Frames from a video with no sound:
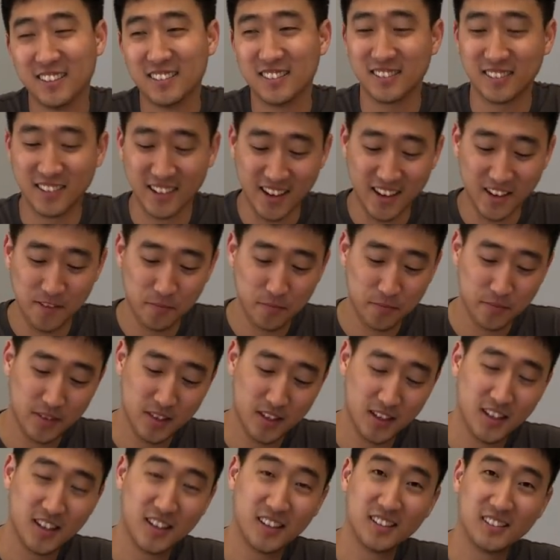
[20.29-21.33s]
Okay.
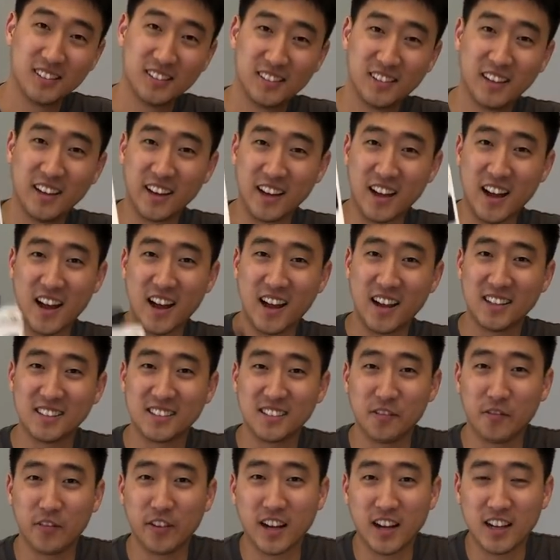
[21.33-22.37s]
Hey guys,
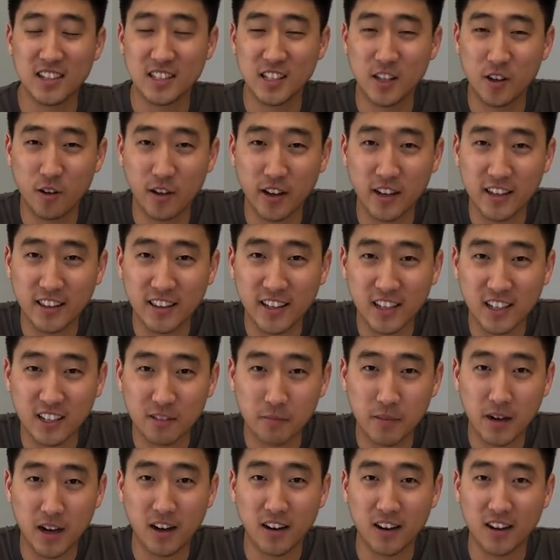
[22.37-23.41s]
if you guys know anything
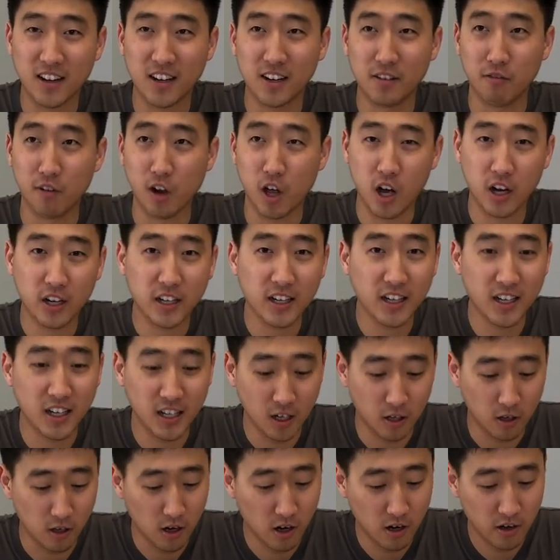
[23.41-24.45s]
about uh, vlogging
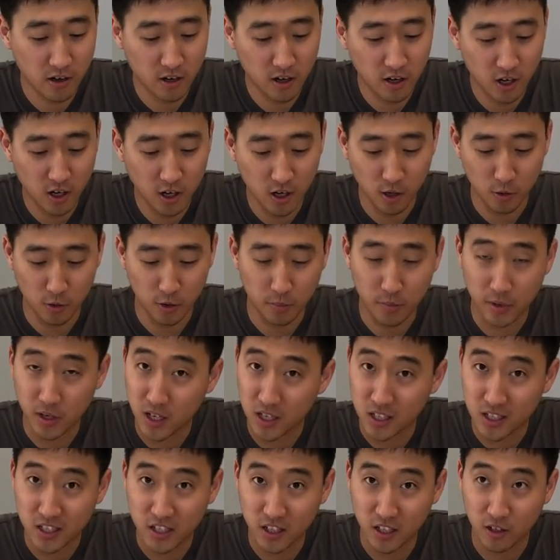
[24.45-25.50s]
or audio or
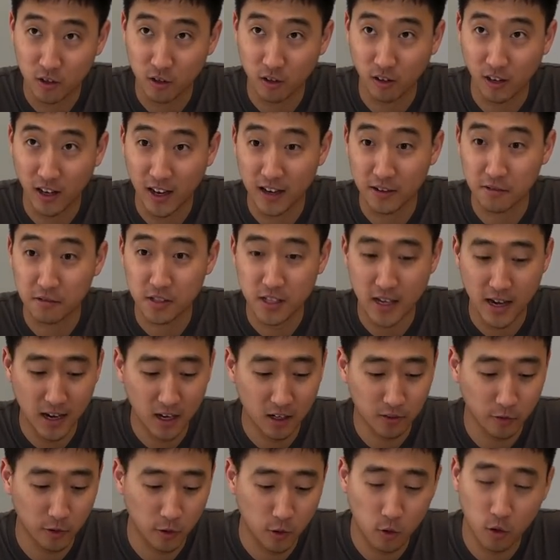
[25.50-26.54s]
production or live
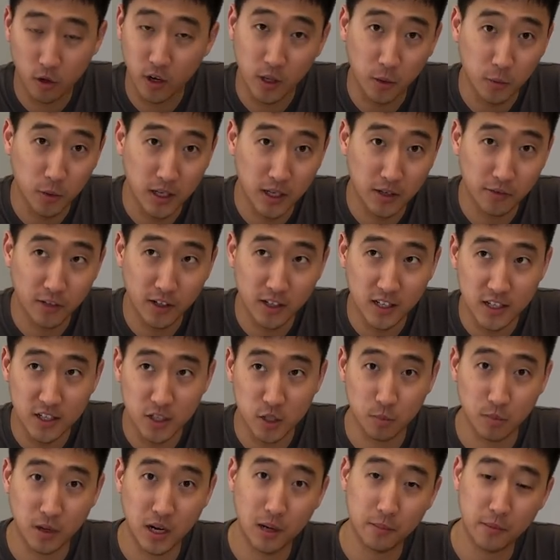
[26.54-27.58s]
sound, recording, whatever it is,
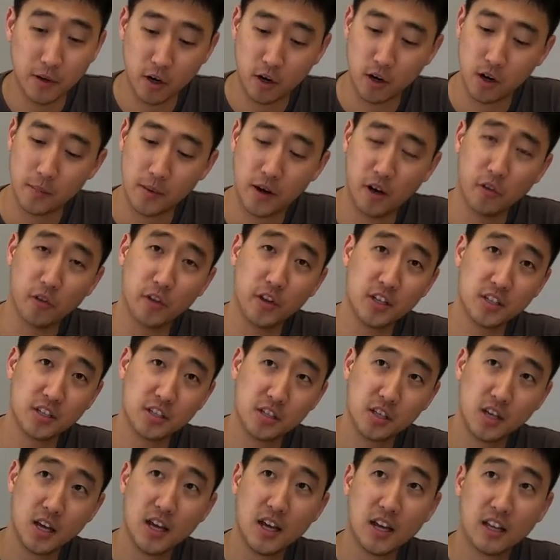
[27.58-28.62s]
you probably heard about
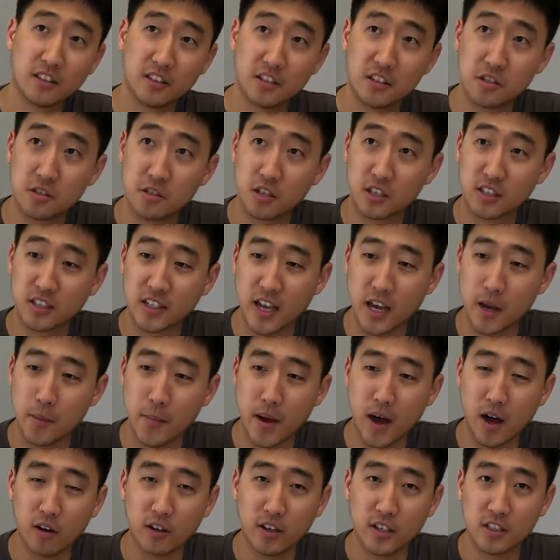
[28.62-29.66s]
this. This just came
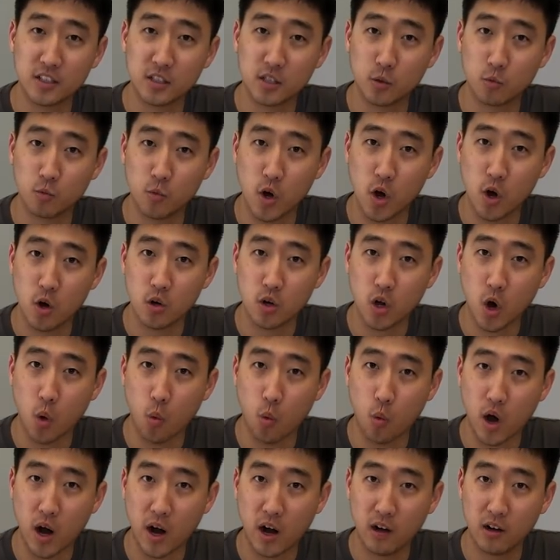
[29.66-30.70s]
out. It's the Rode
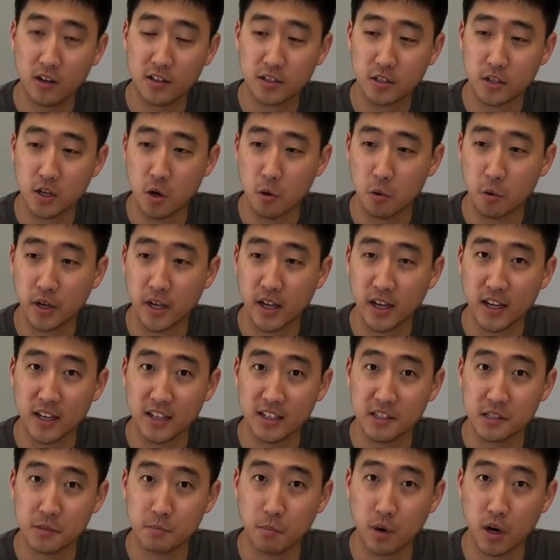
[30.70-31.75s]
Wireless Go Kit.
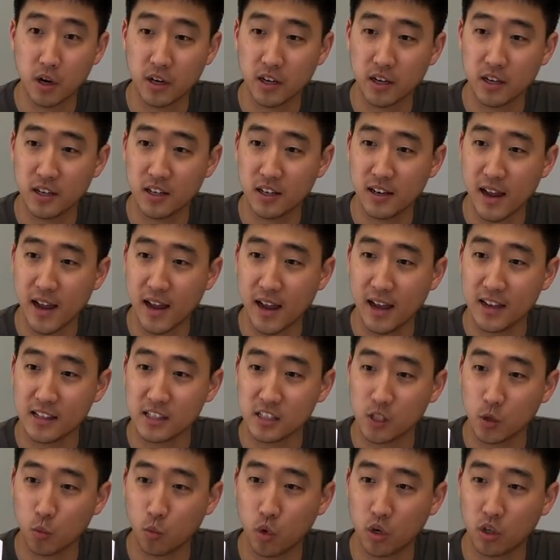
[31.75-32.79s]
It's marketed as
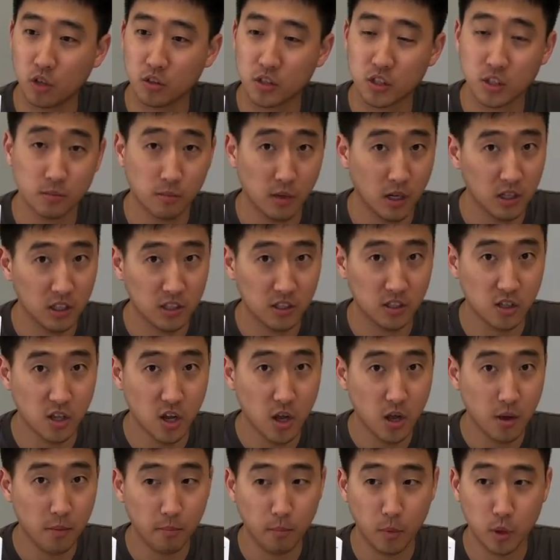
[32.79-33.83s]
the world's smallest,
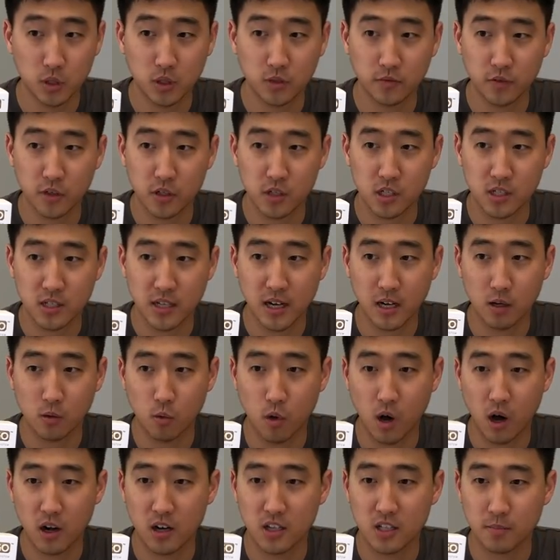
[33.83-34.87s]
most versatile
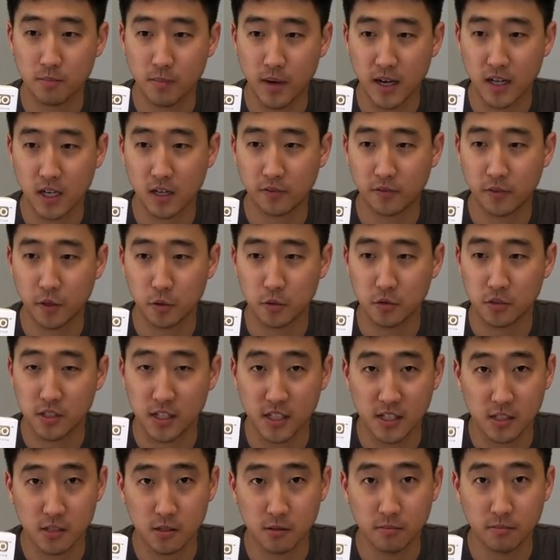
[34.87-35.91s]
wireless microphone
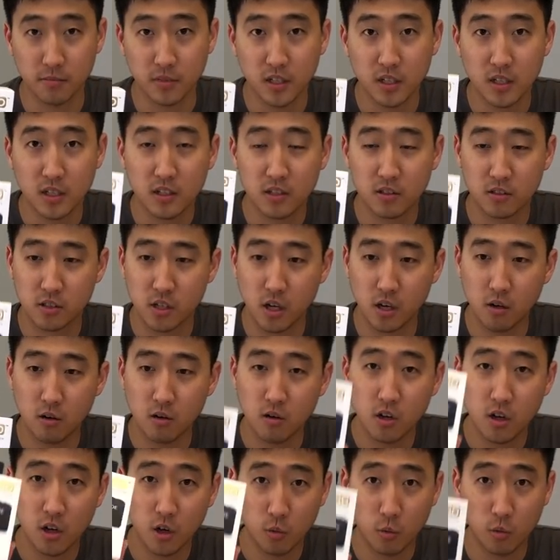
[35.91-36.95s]
system.
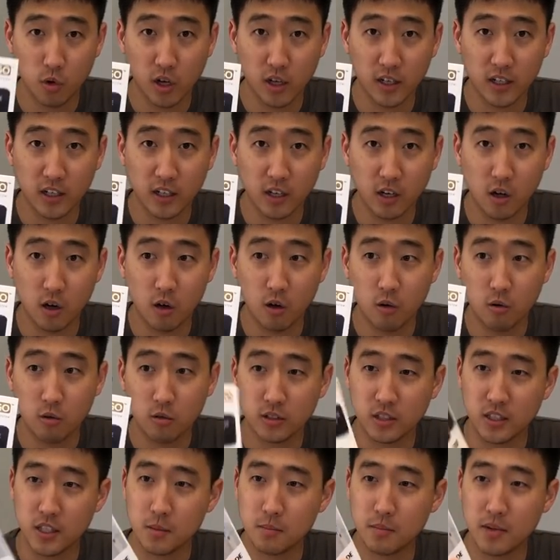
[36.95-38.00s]
So we're gonna go
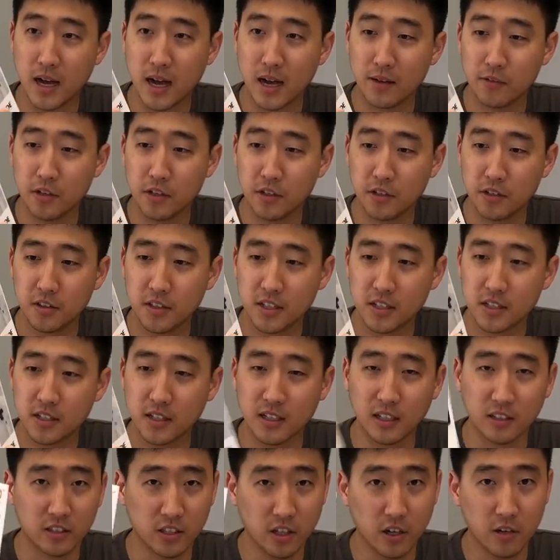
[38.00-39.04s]
deep dive into this
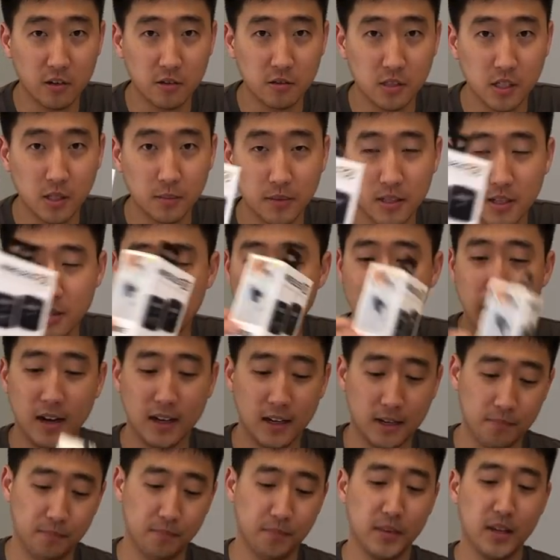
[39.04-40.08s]
and I'll tell you something about
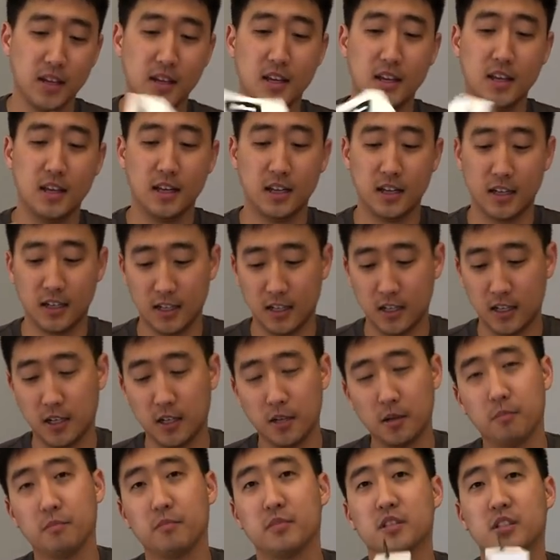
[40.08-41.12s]
it.
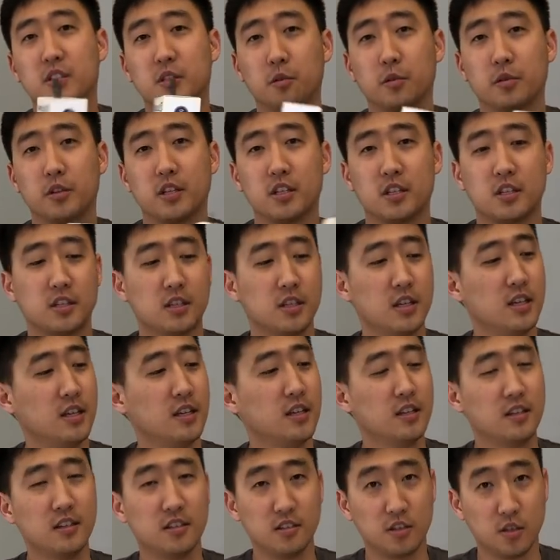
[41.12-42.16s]
Um, so this
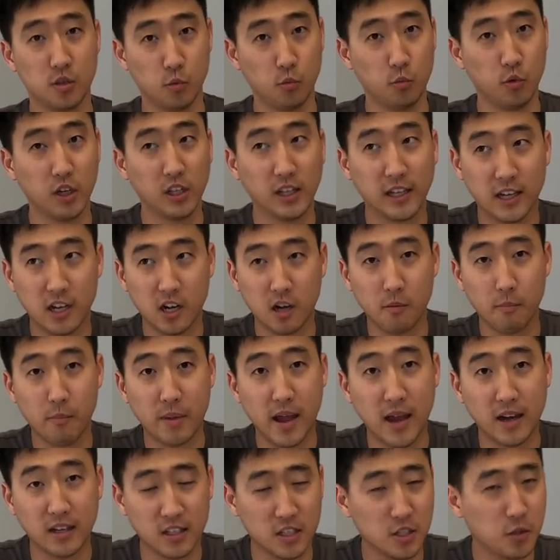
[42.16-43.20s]
is really
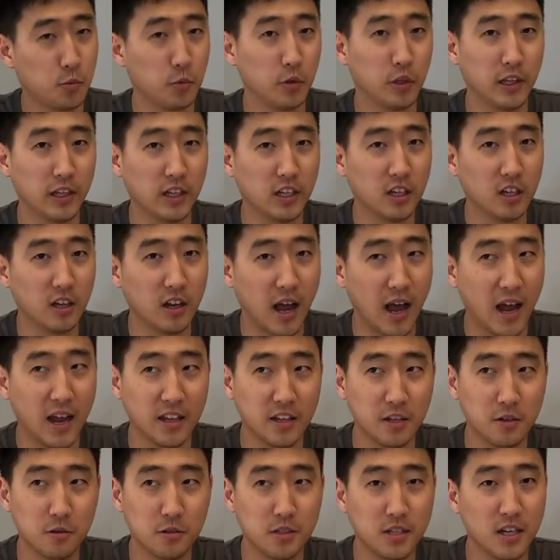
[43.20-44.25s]
compact. It's really good. I
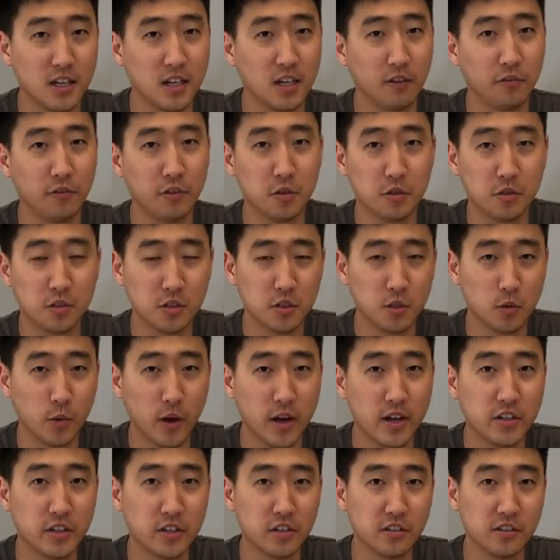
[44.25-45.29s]
used it in a few
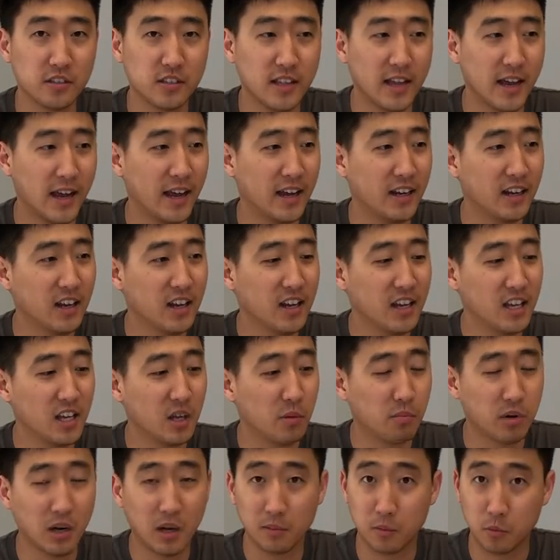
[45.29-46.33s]
situations that
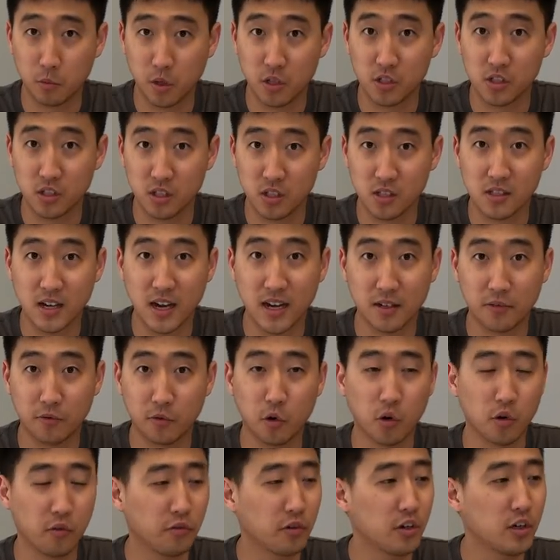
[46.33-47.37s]
it probably wasn't designed
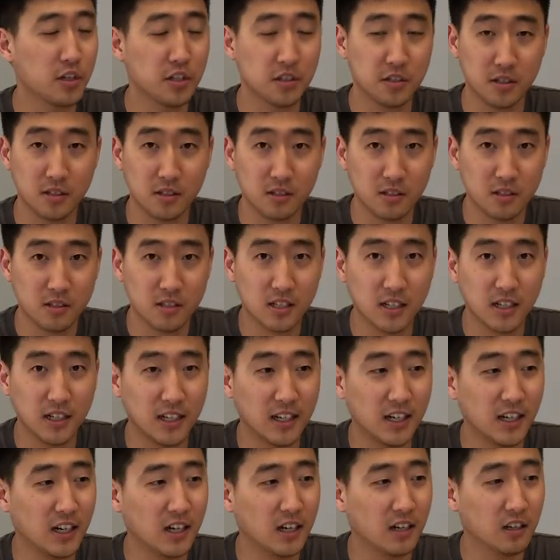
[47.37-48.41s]
for, for instance,
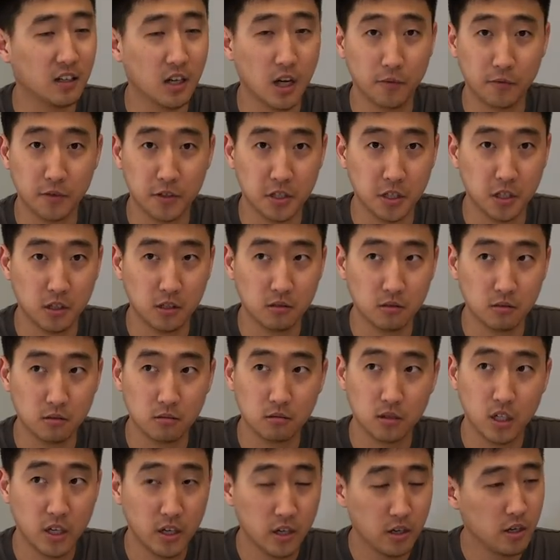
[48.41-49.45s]
uh, conference calls
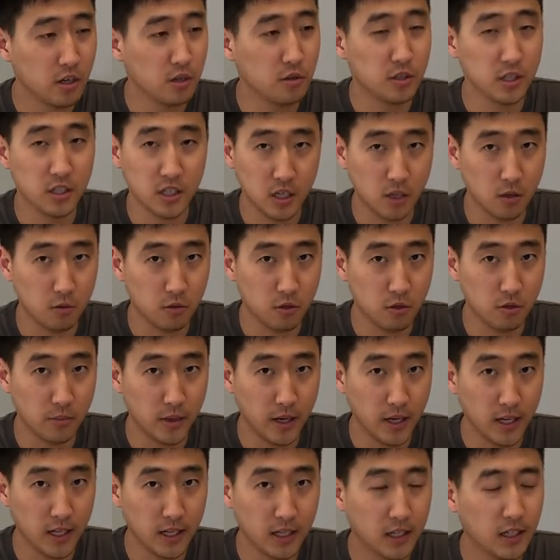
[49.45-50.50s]
using
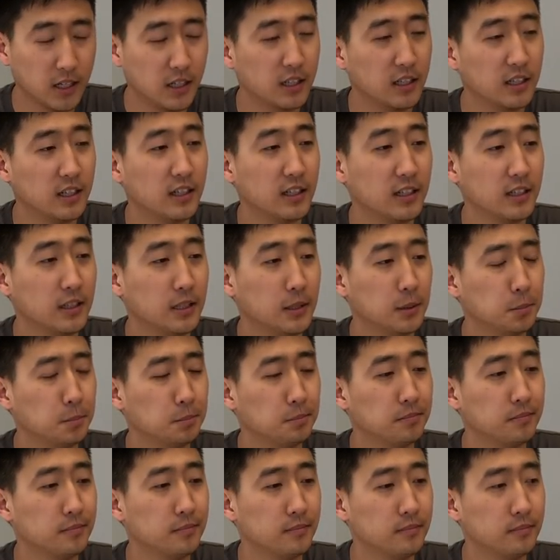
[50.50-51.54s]
GoToMeeting.
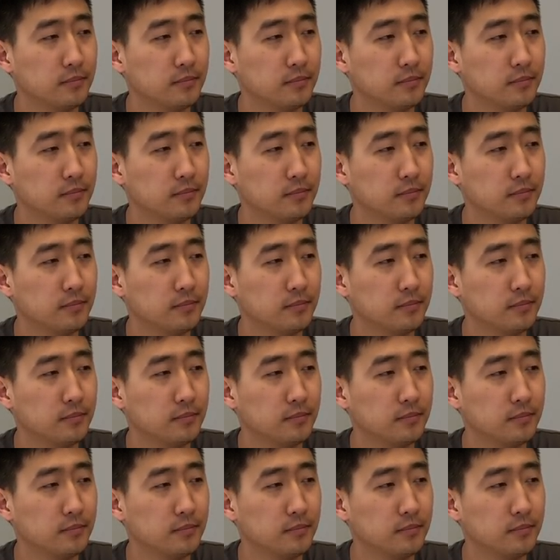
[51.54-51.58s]
Um,